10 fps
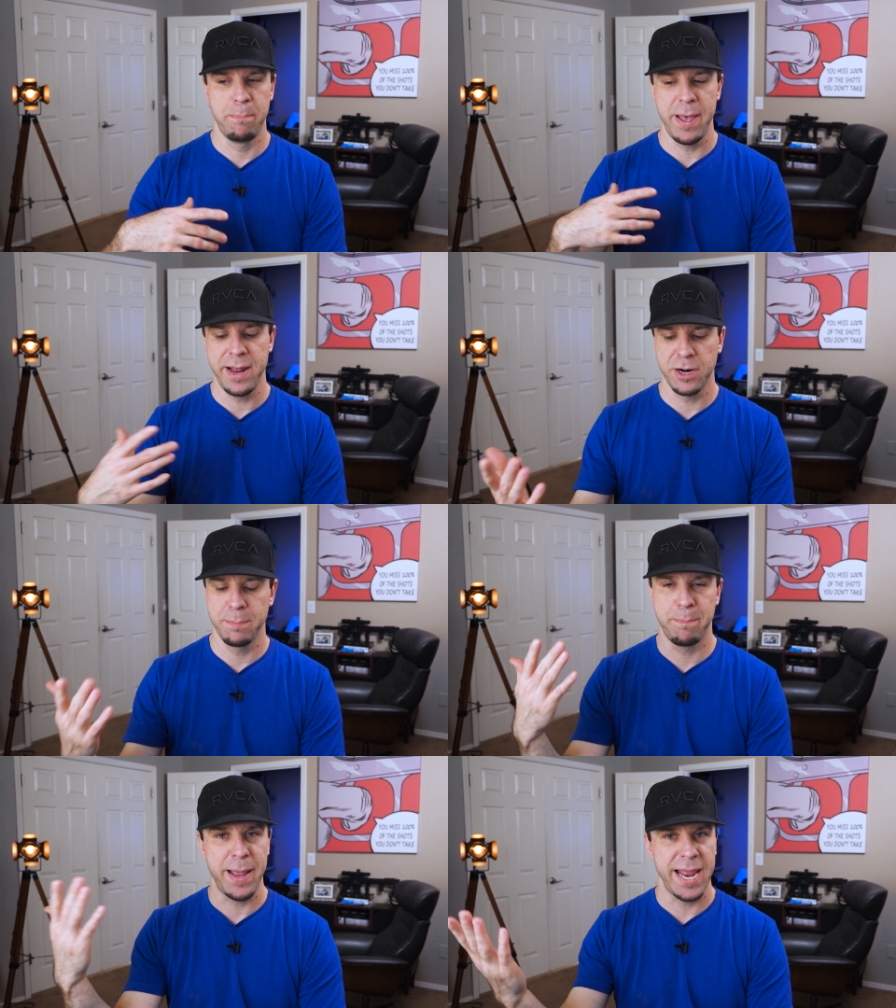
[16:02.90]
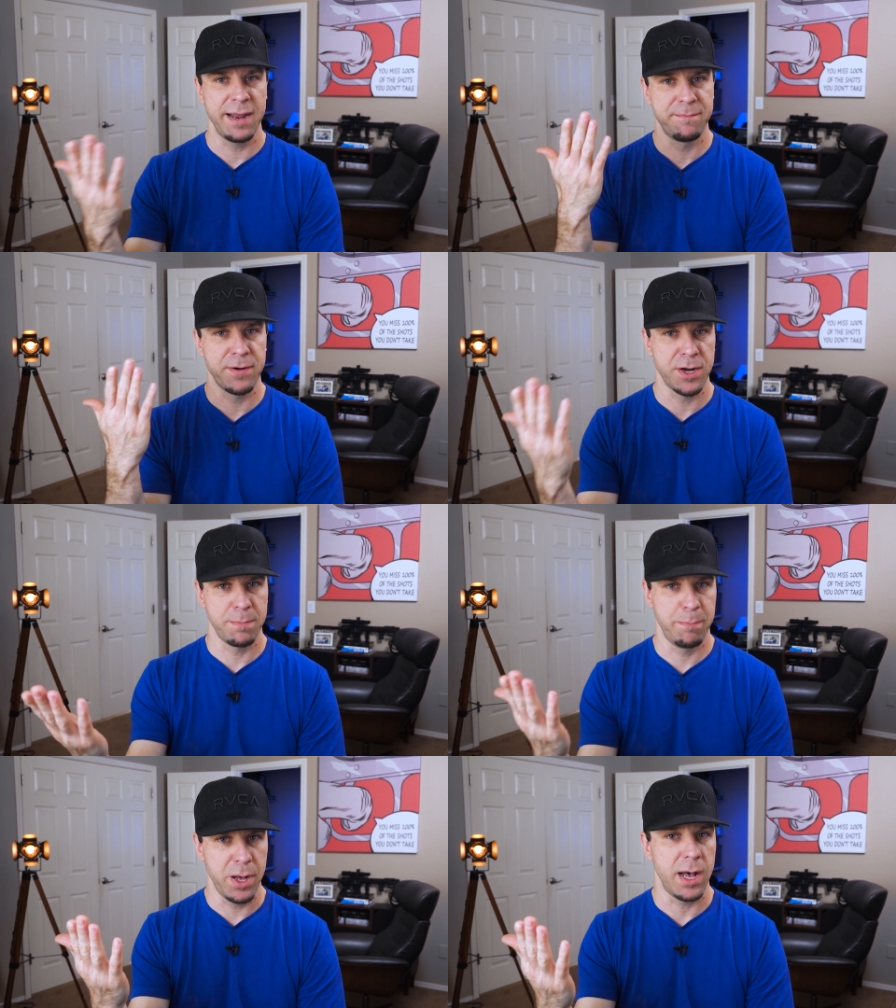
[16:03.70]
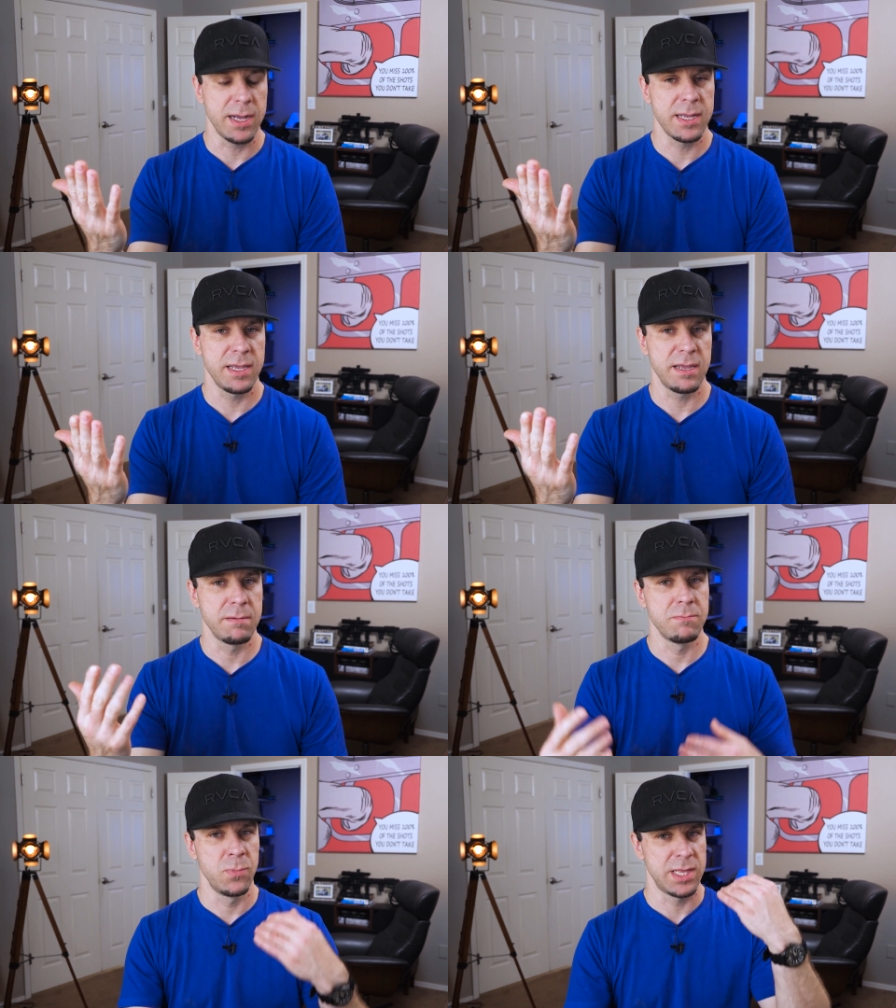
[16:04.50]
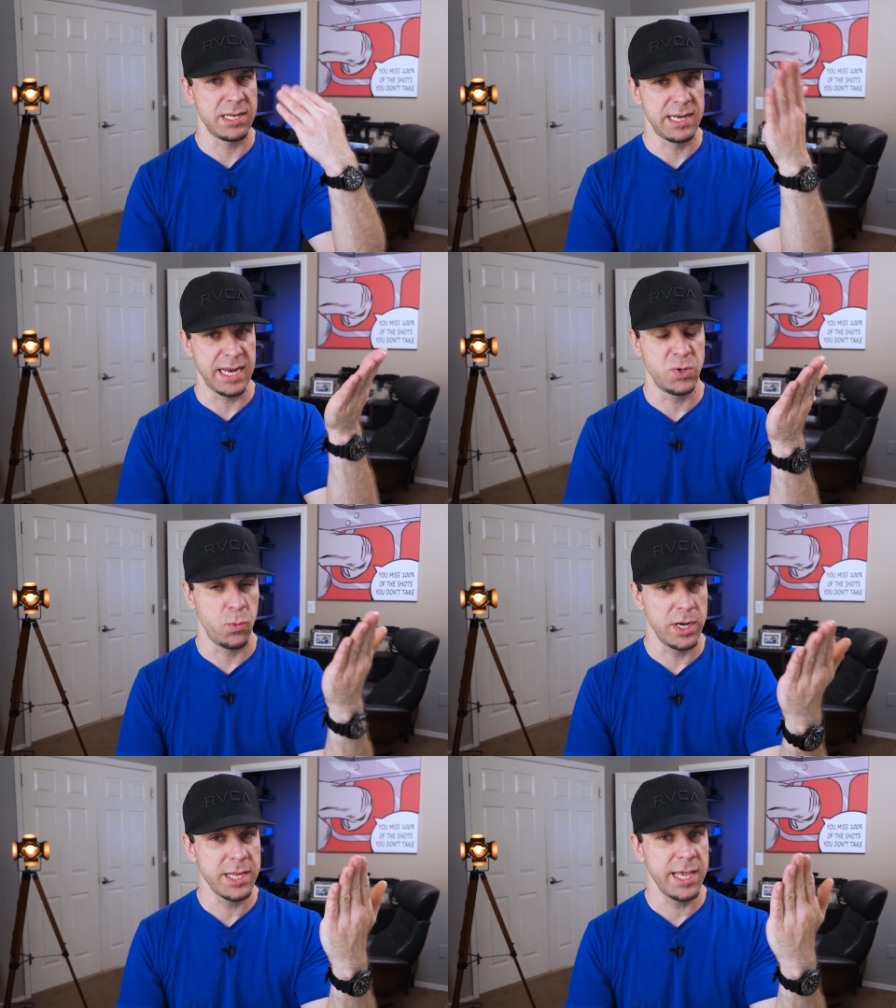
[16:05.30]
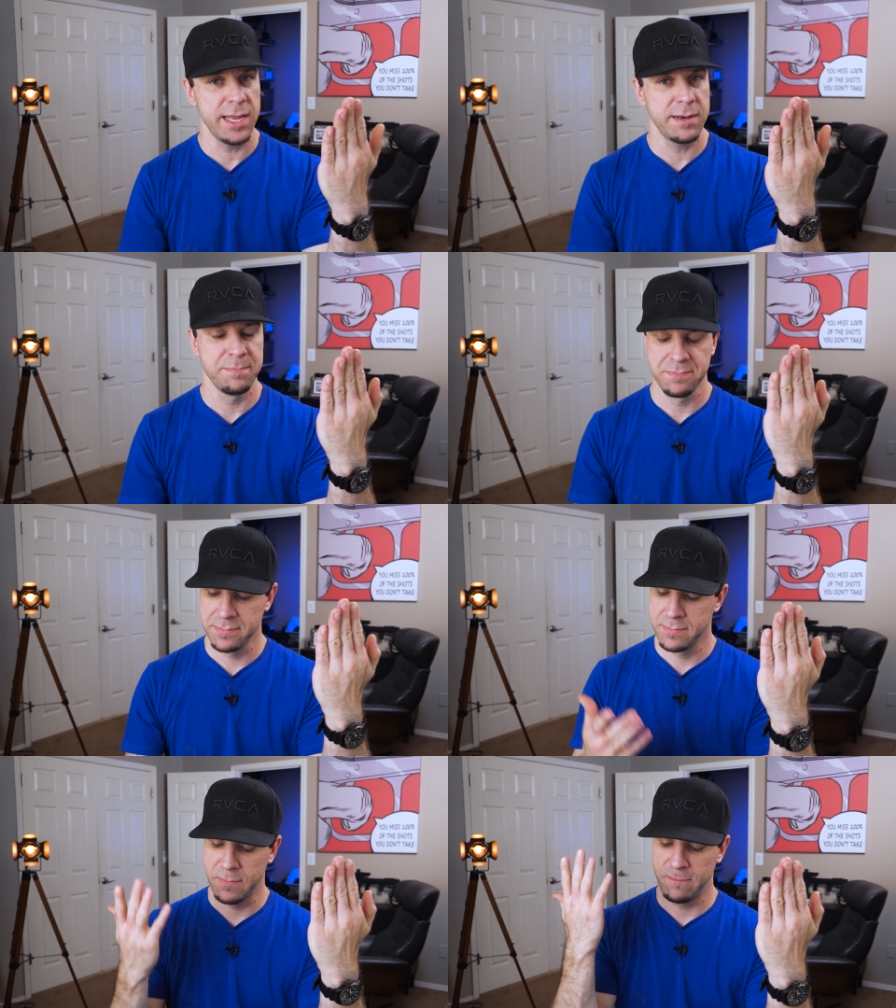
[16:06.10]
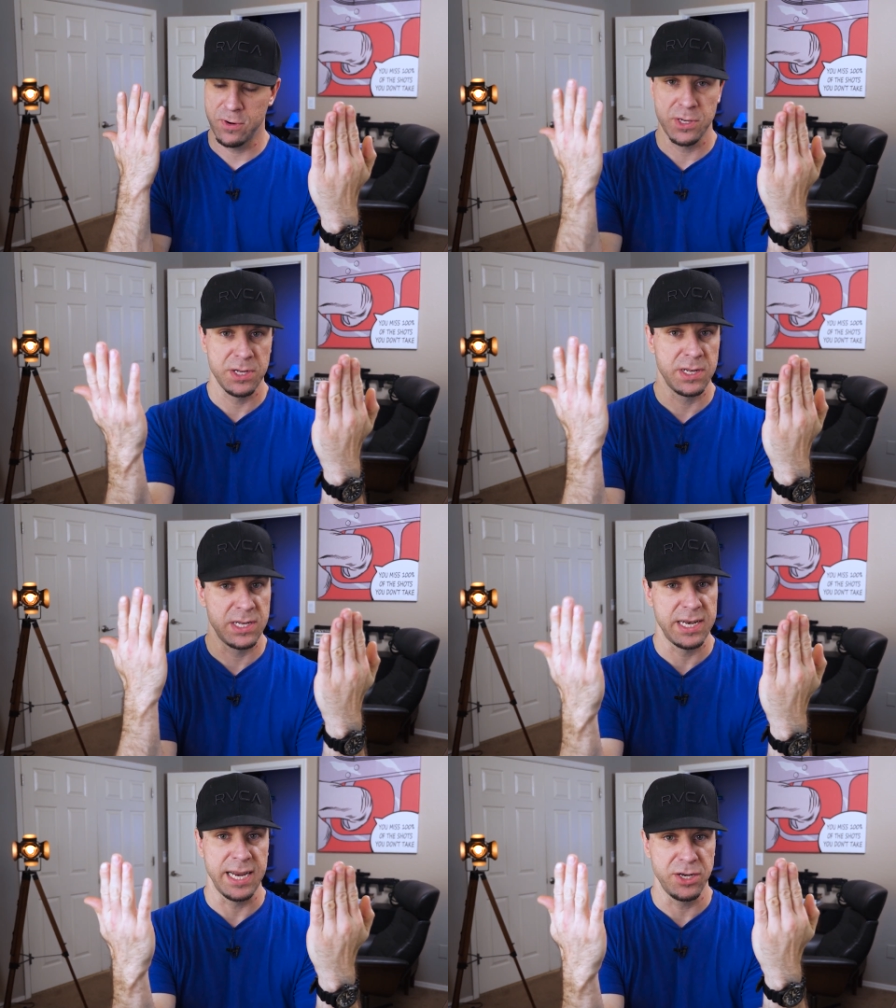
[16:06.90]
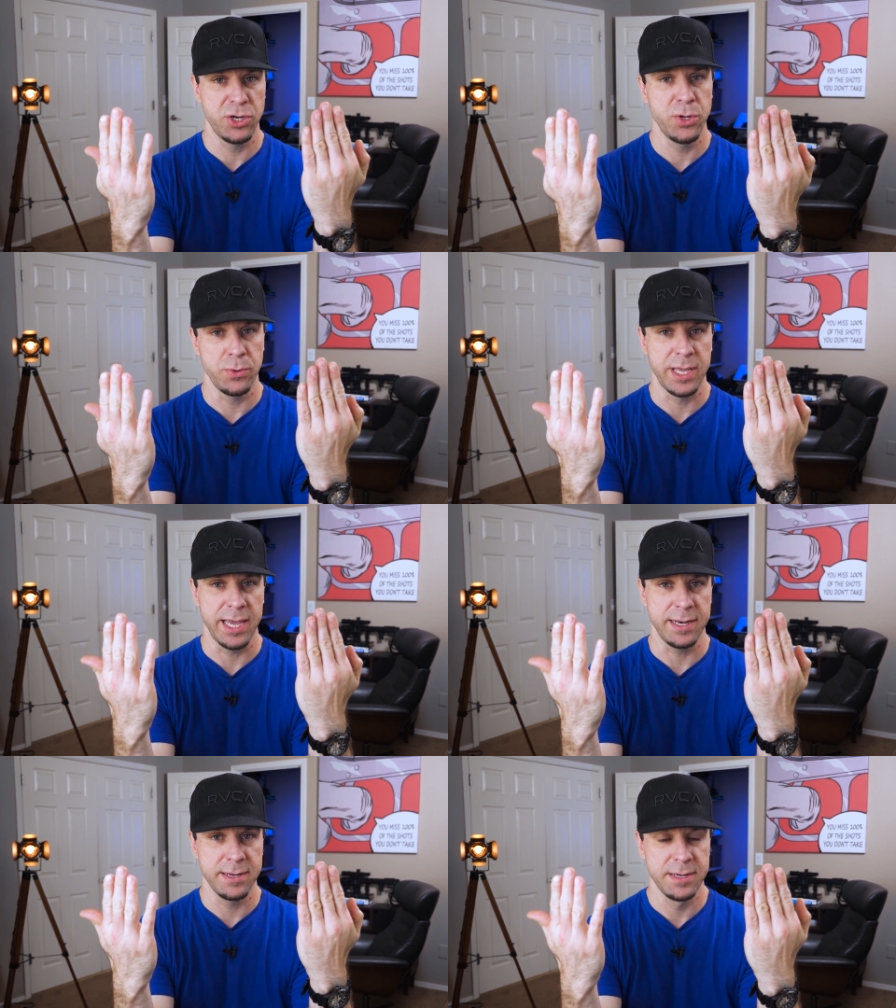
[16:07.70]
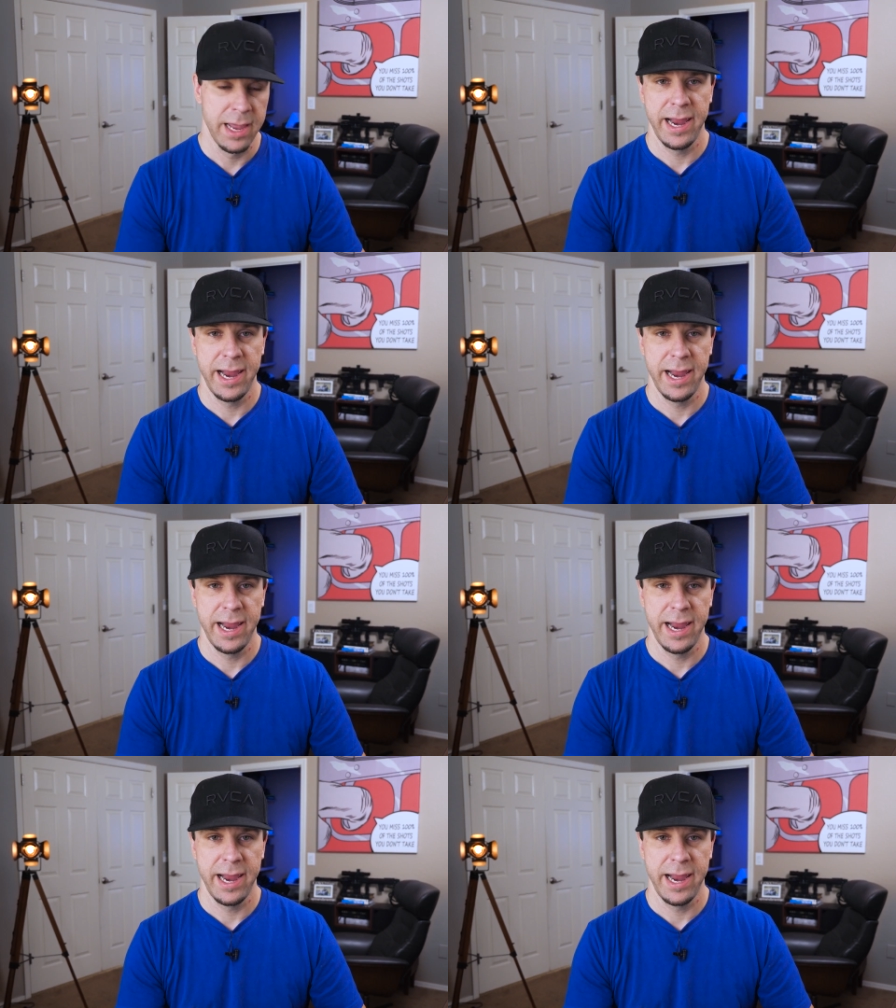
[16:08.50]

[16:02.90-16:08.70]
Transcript: better bang for your buck with the stage one kit versus the stage two kit.